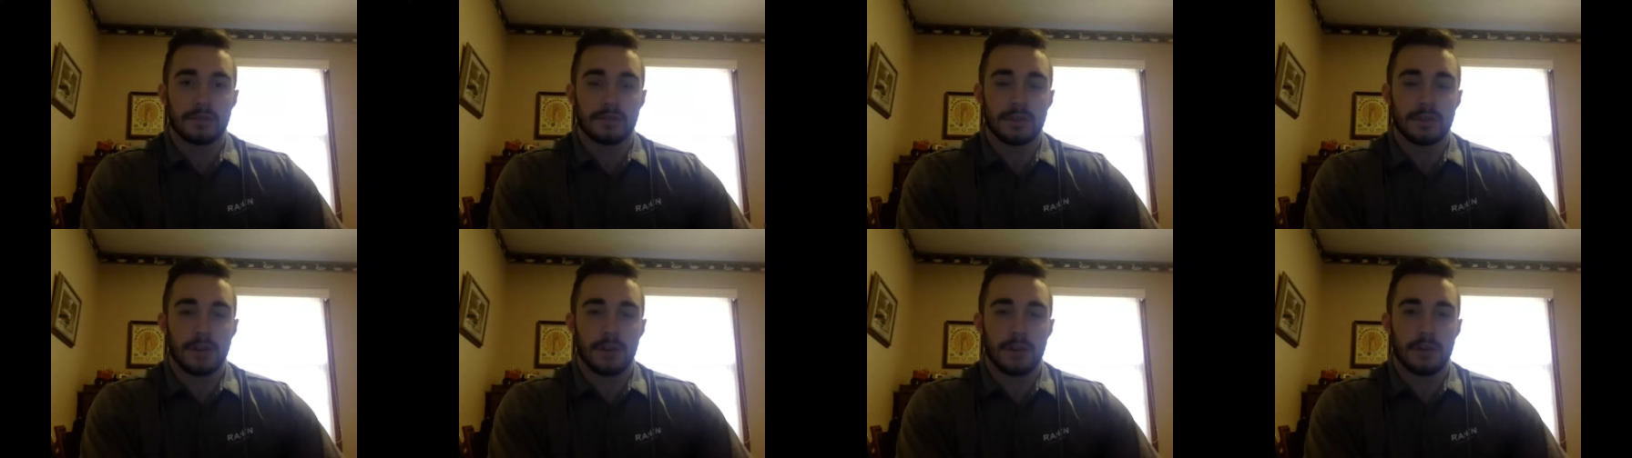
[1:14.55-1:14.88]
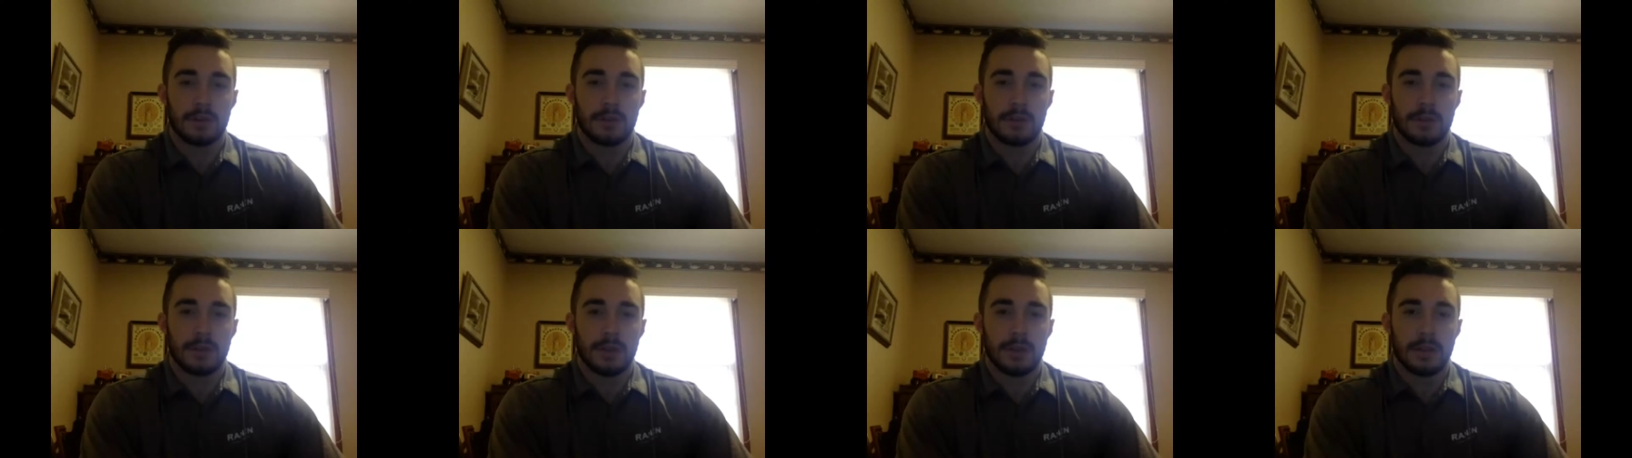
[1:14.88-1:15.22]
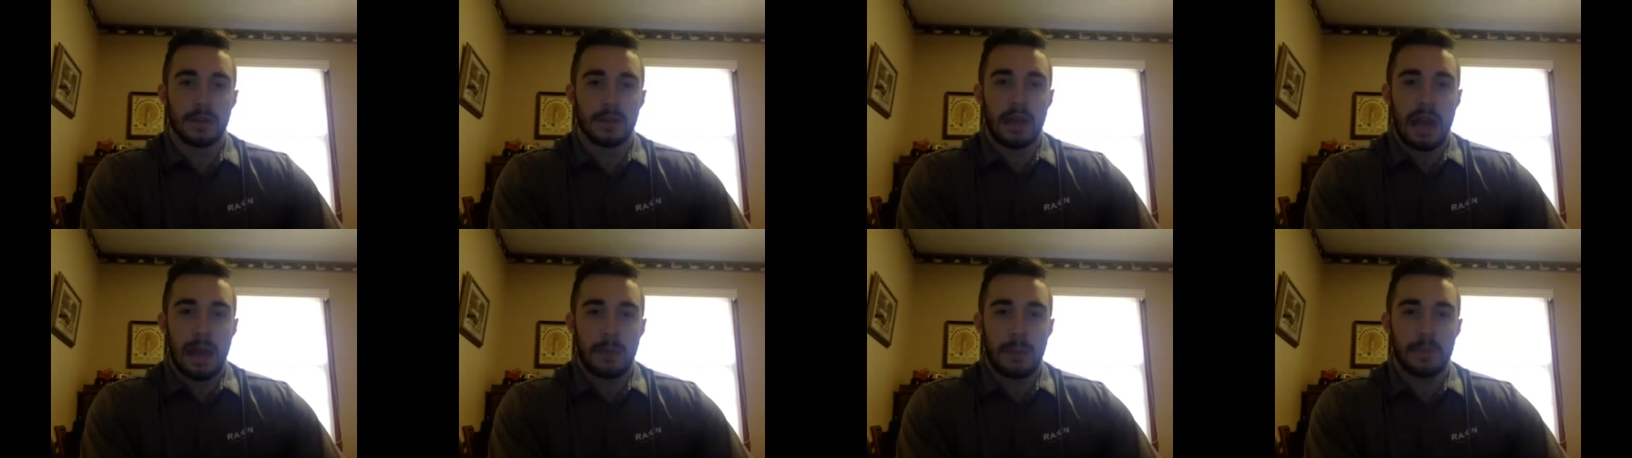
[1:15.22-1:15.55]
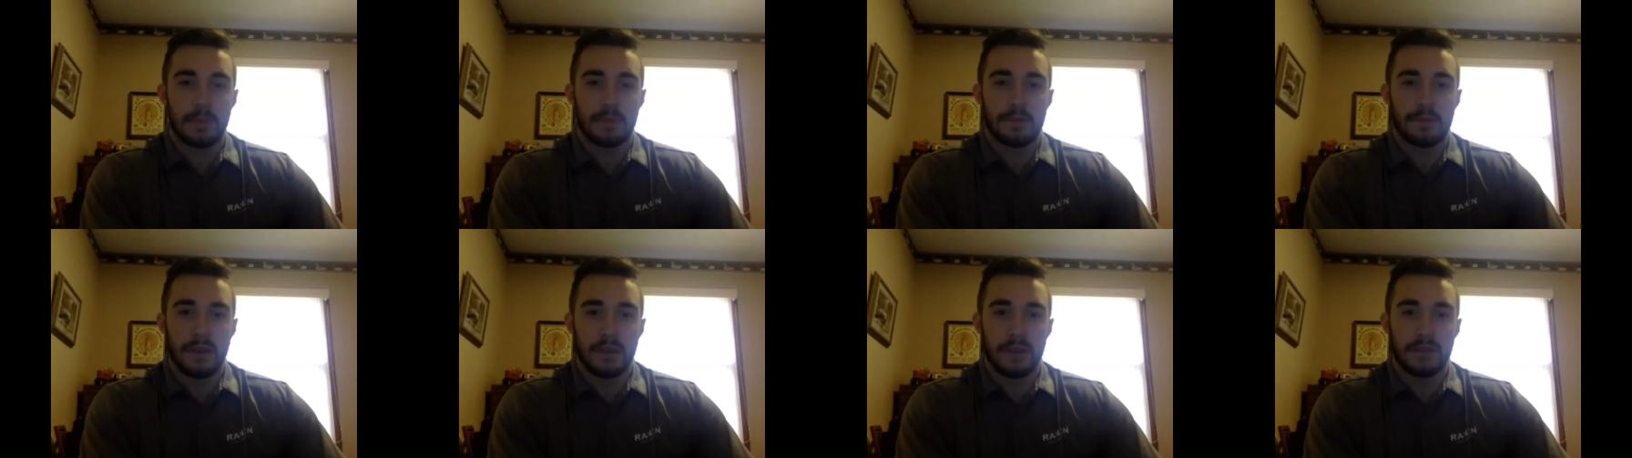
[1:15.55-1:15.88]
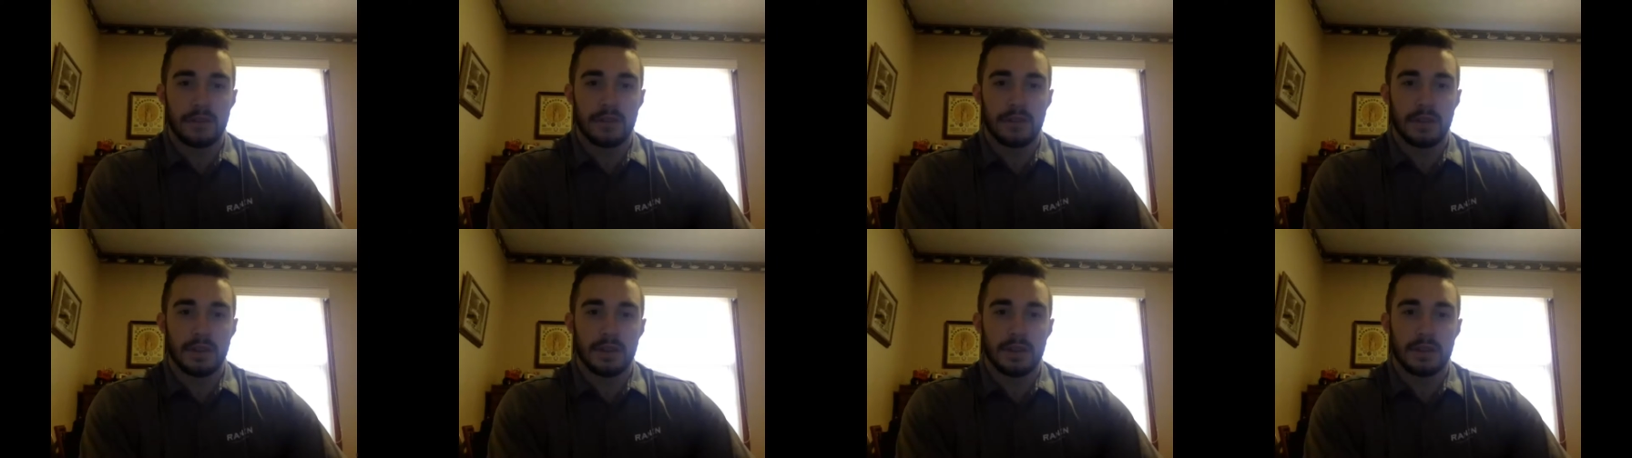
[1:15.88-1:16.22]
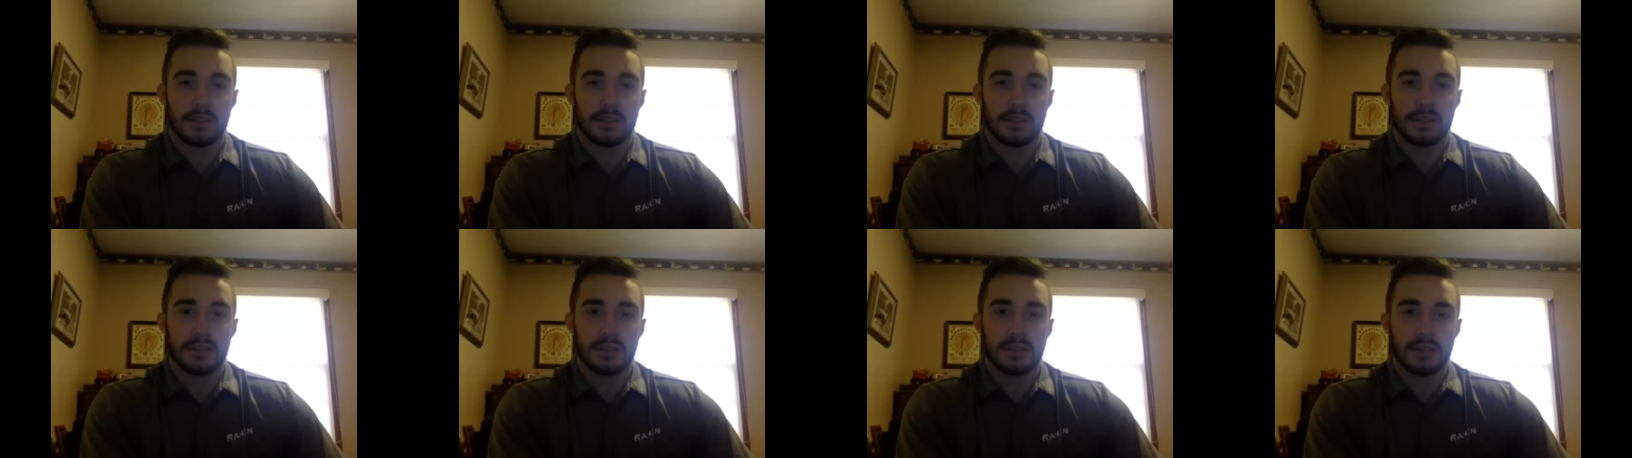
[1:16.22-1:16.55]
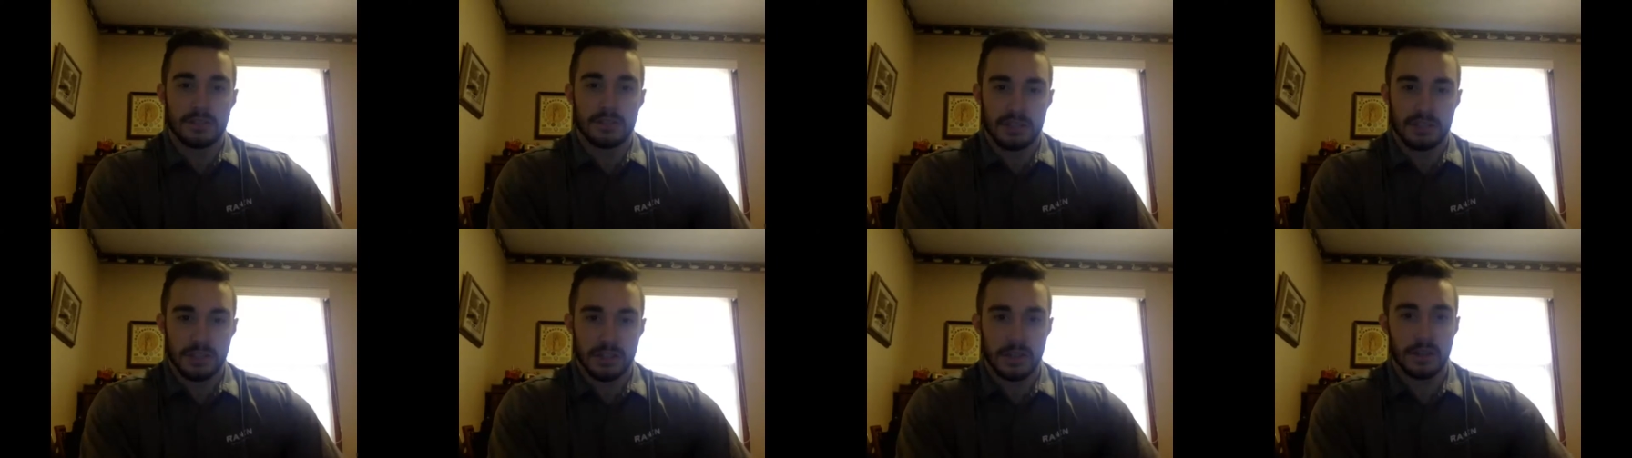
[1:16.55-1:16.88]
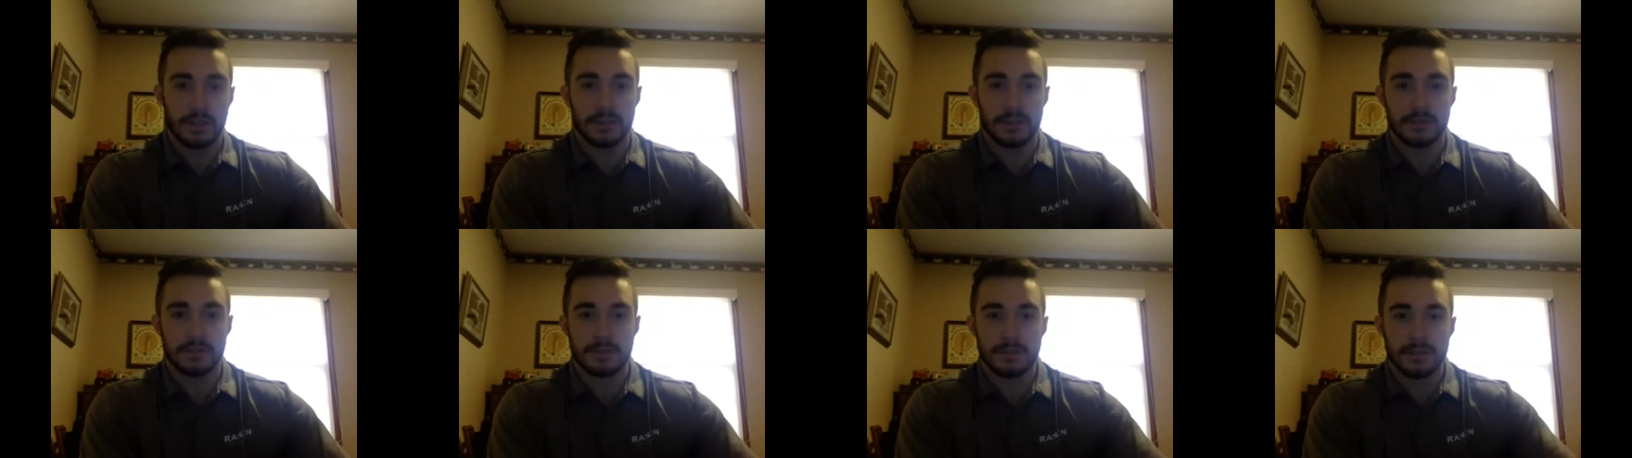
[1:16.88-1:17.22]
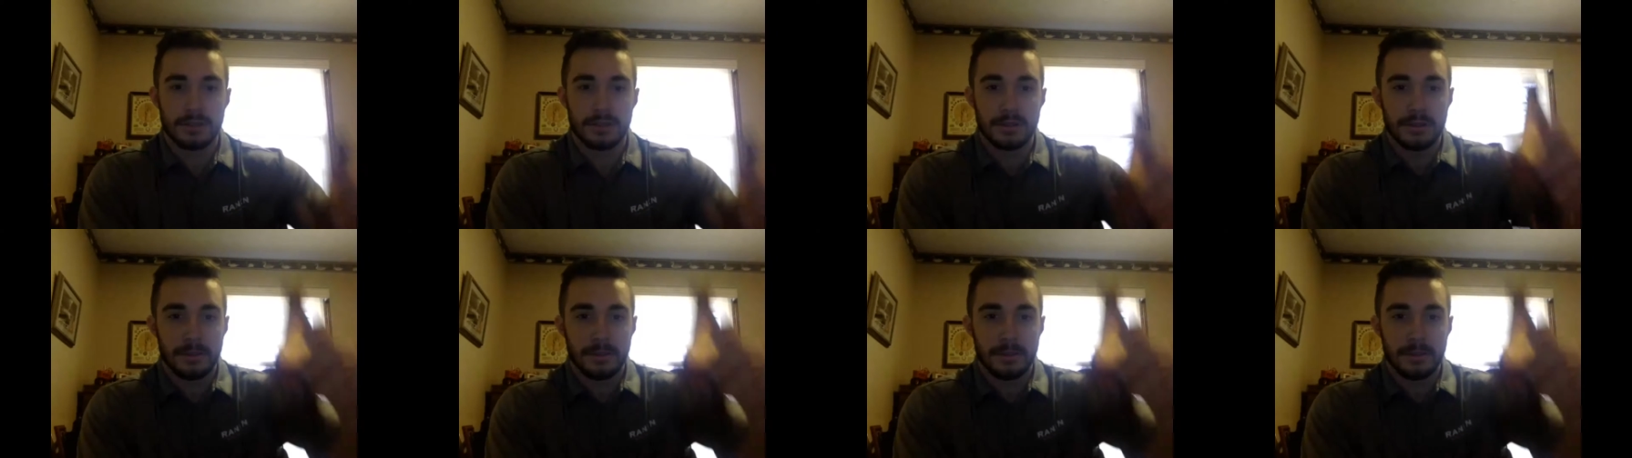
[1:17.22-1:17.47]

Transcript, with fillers: So happy 50th and cheers.